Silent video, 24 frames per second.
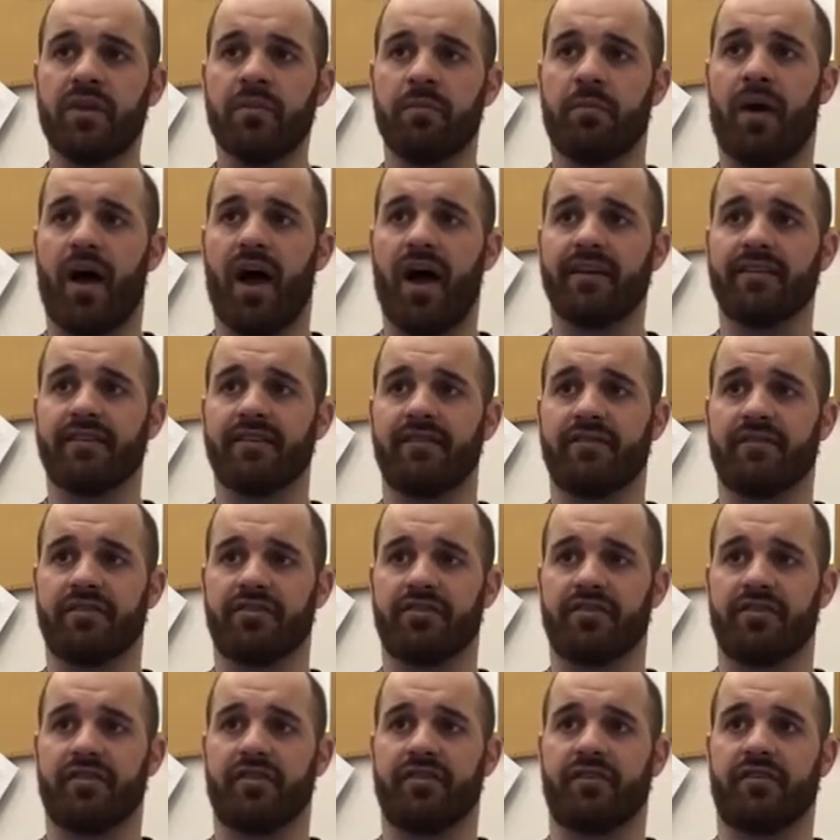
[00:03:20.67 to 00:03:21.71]
Positive
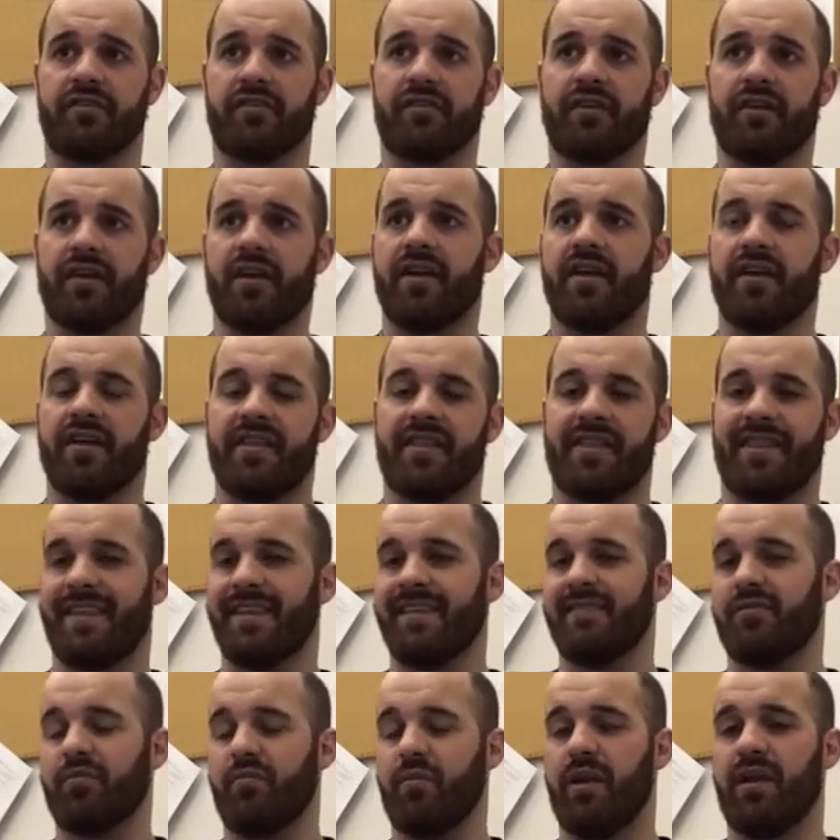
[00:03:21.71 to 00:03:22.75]
assurance,
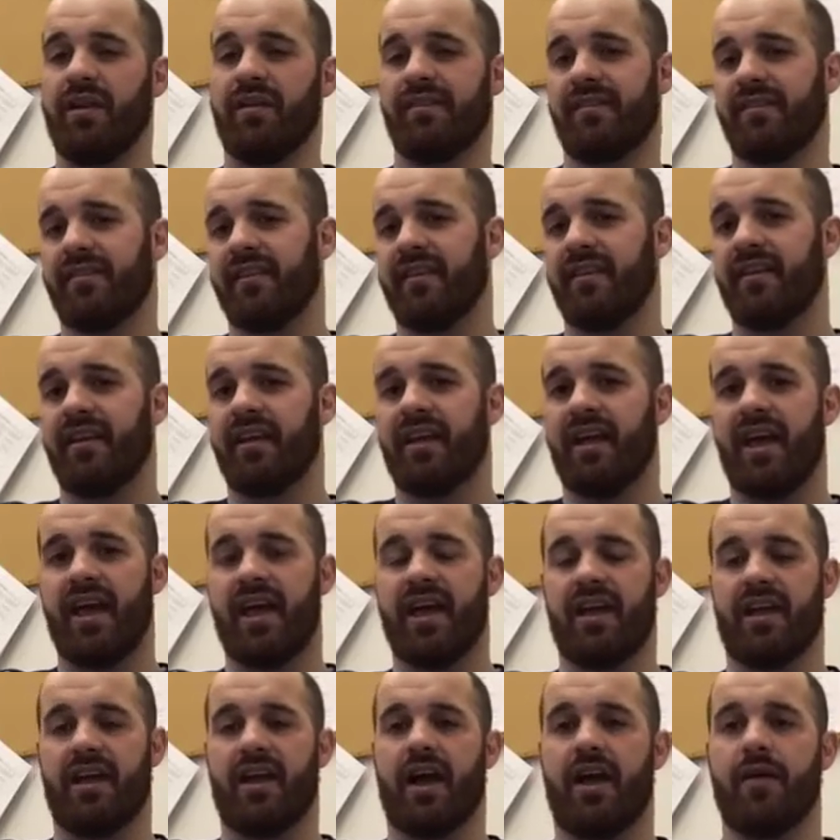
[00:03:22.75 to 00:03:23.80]
this means,
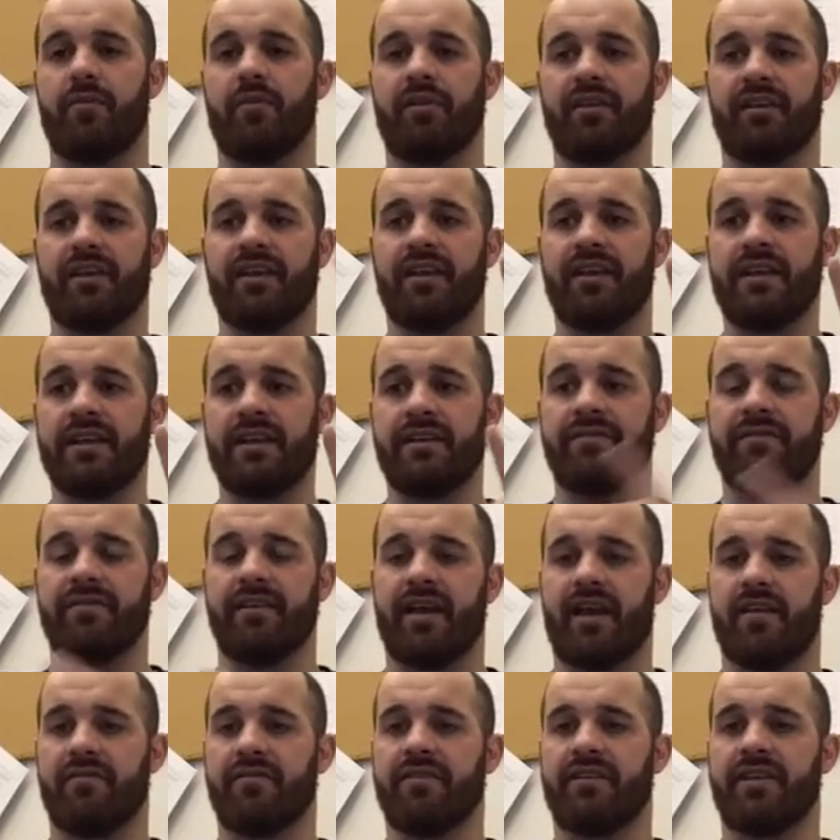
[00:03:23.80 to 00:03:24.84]
hey, I believe
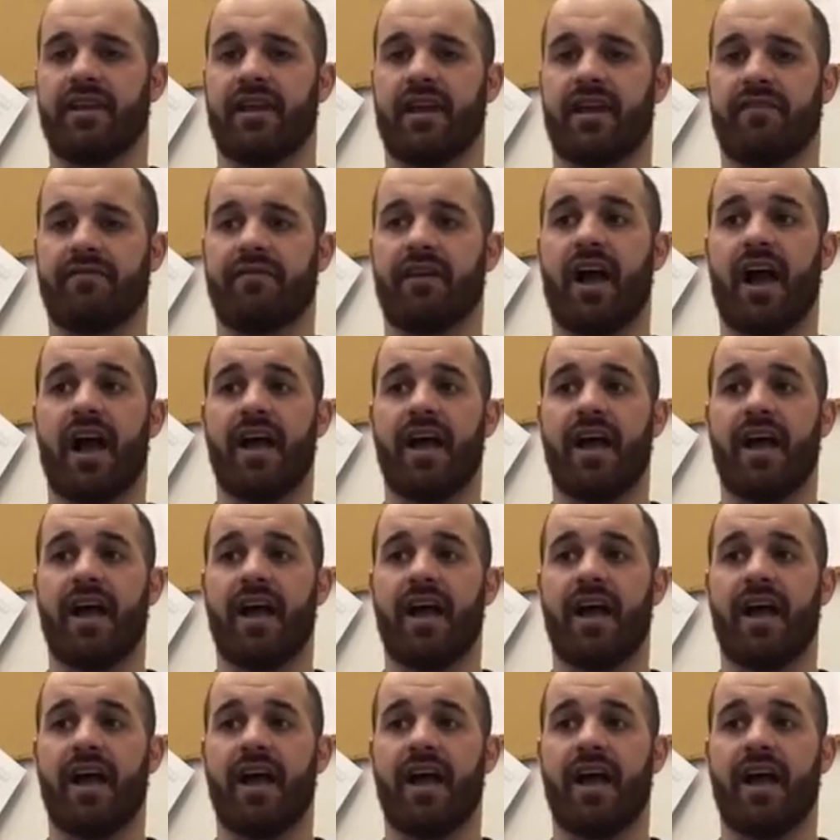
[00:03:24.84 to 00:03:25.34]
everything I've